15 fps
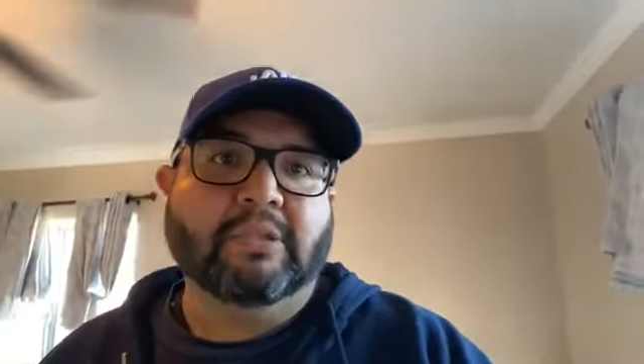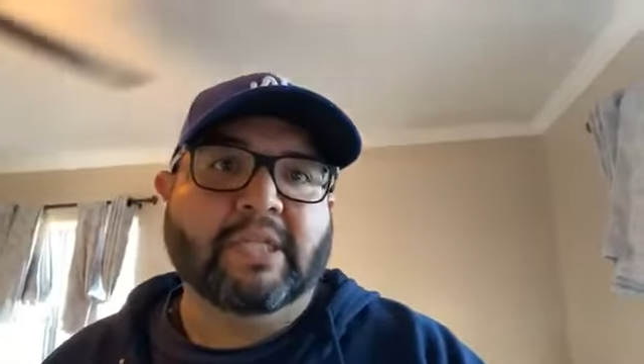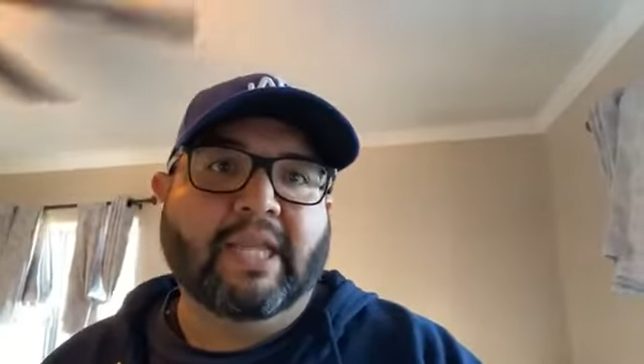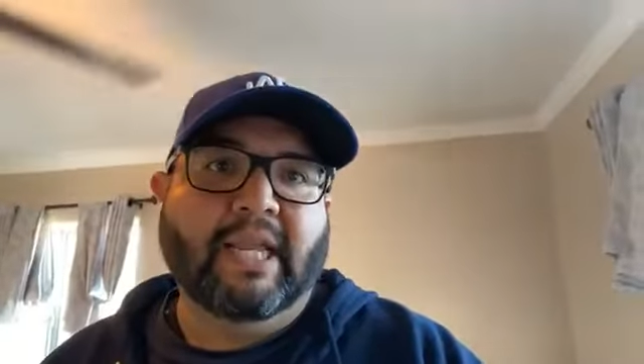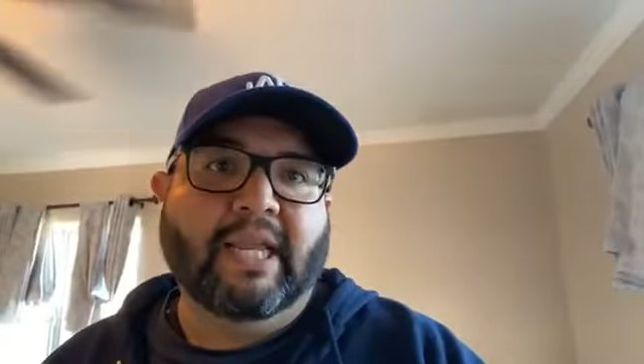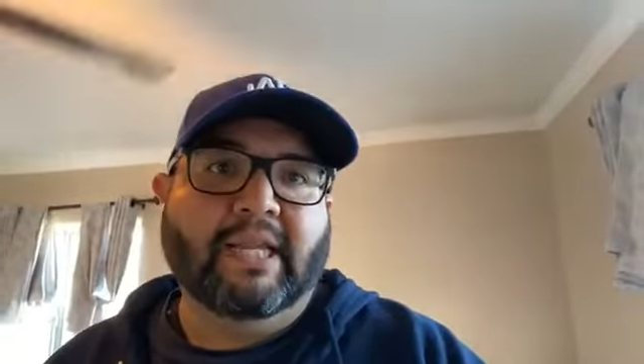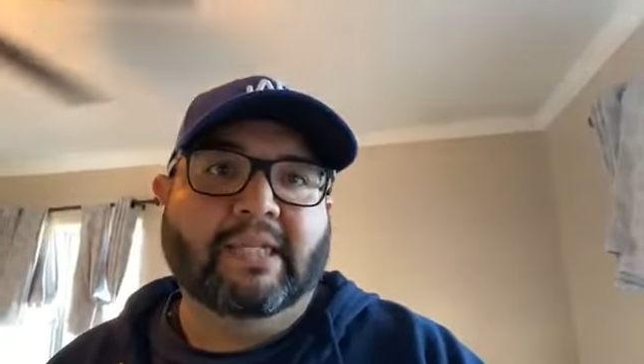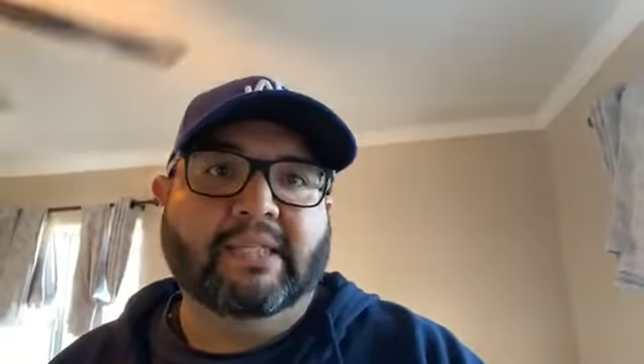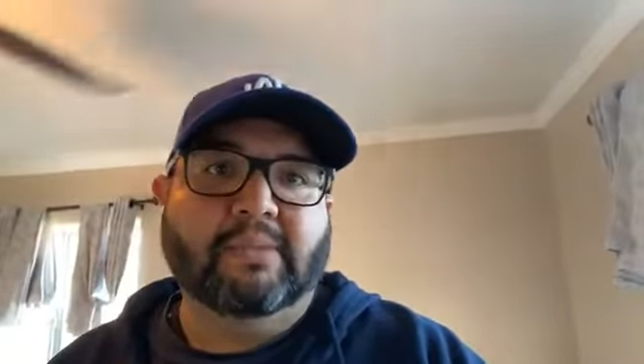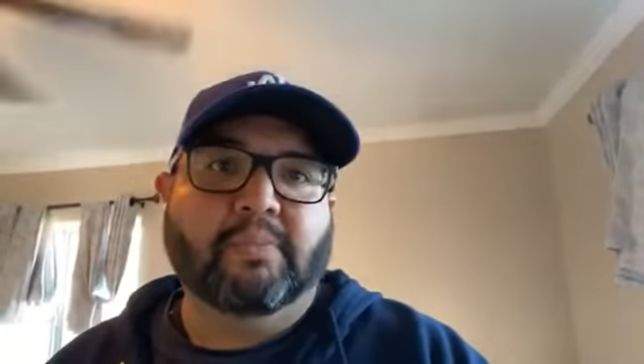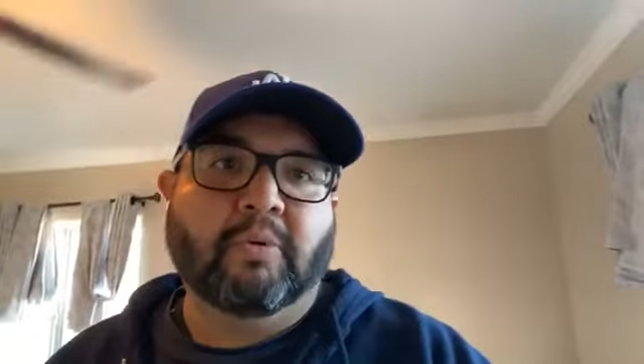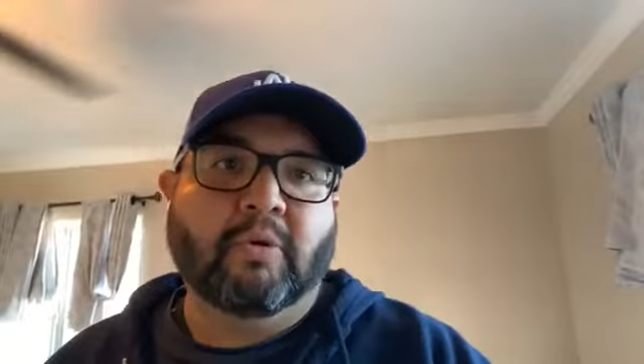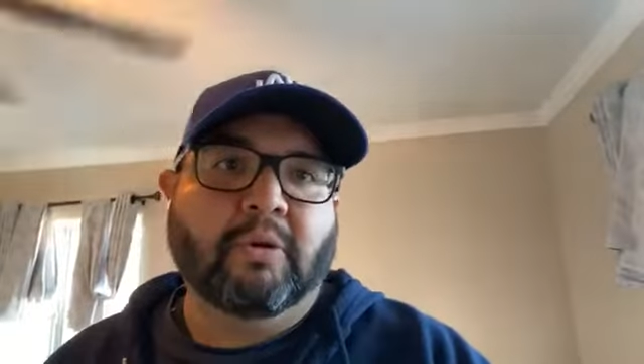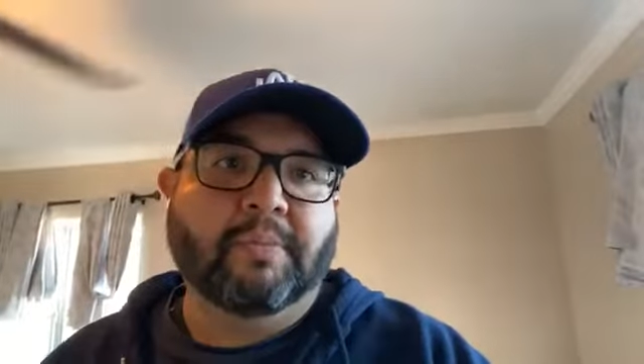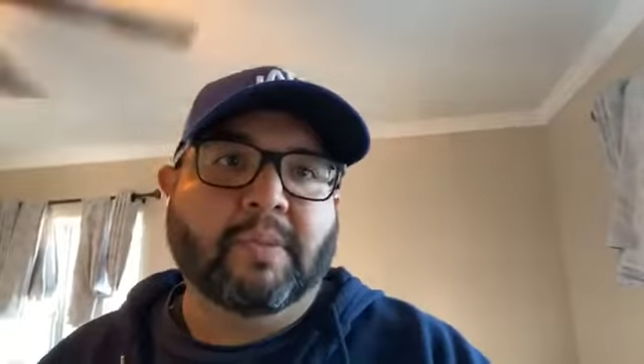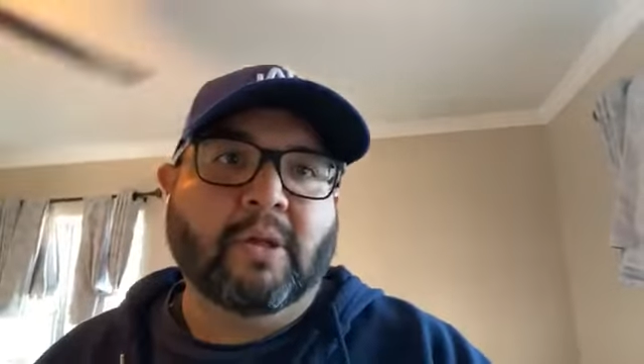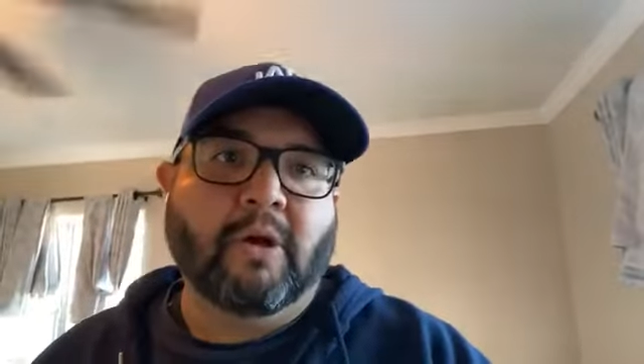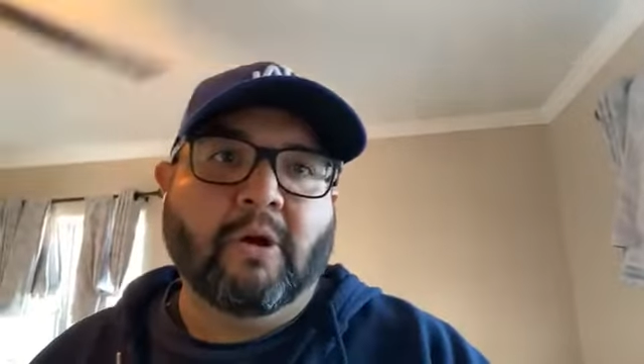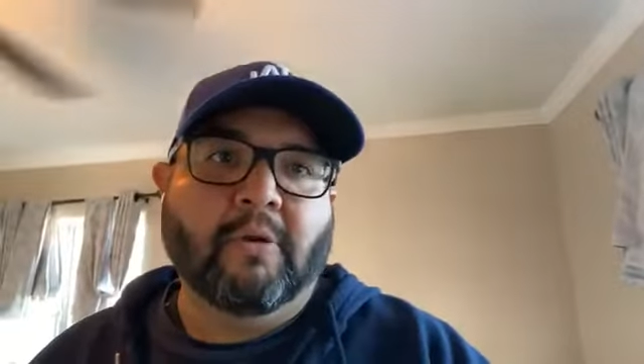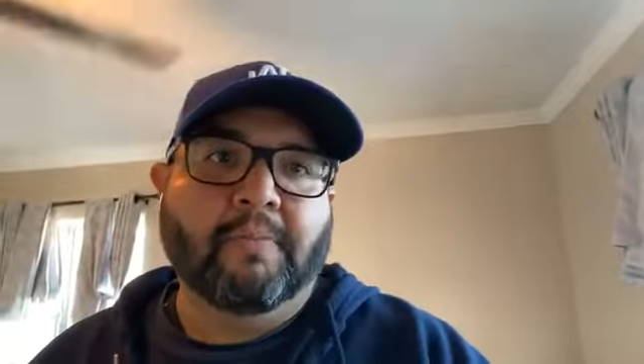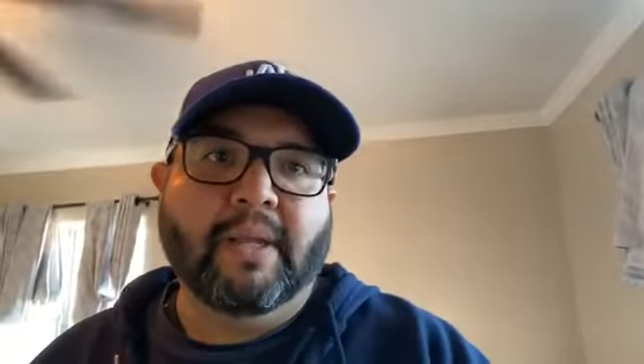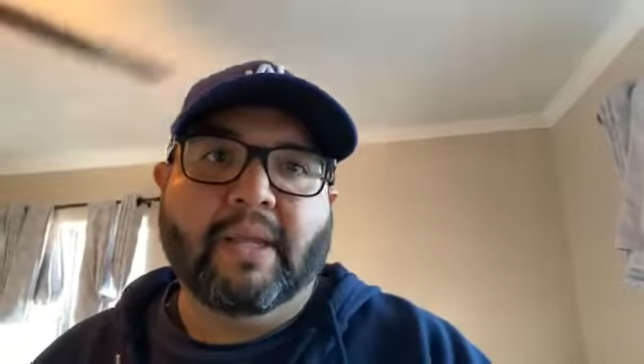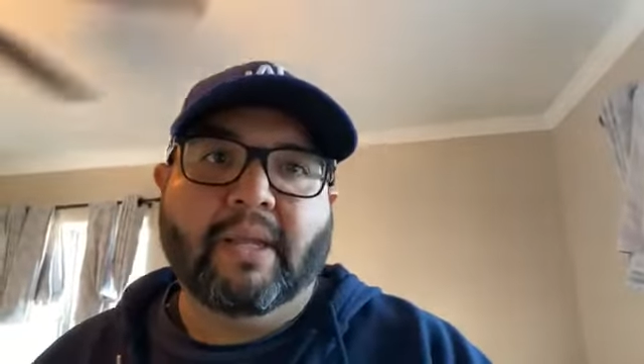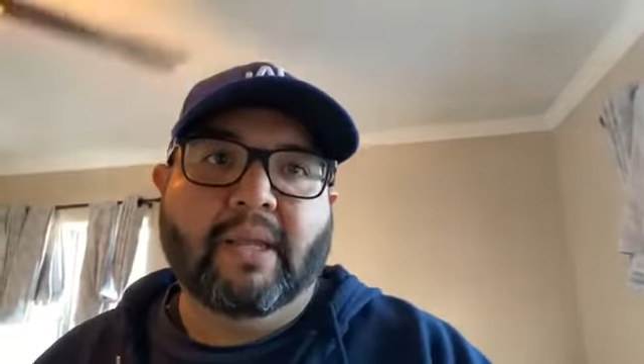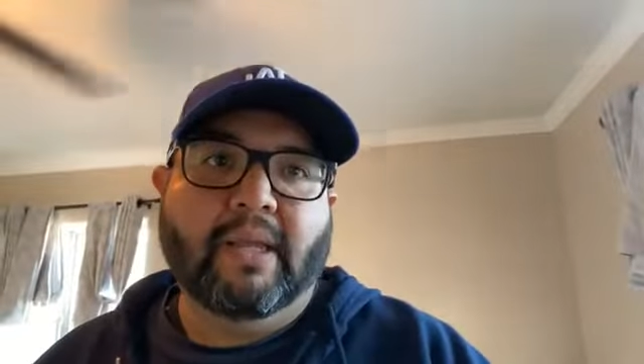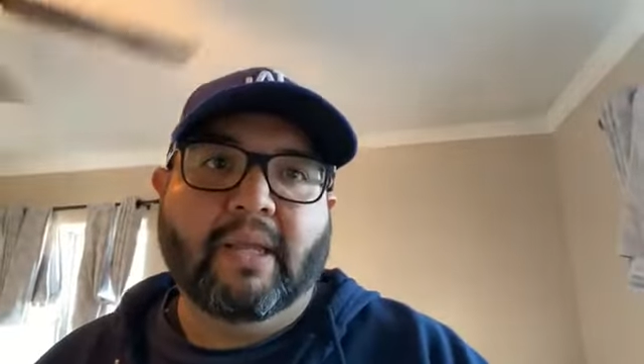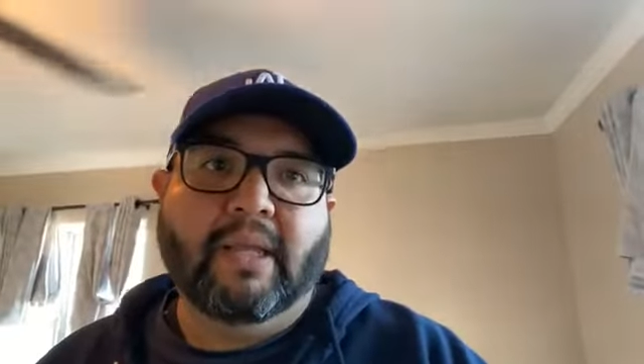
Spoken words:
today. Pull up the carpet,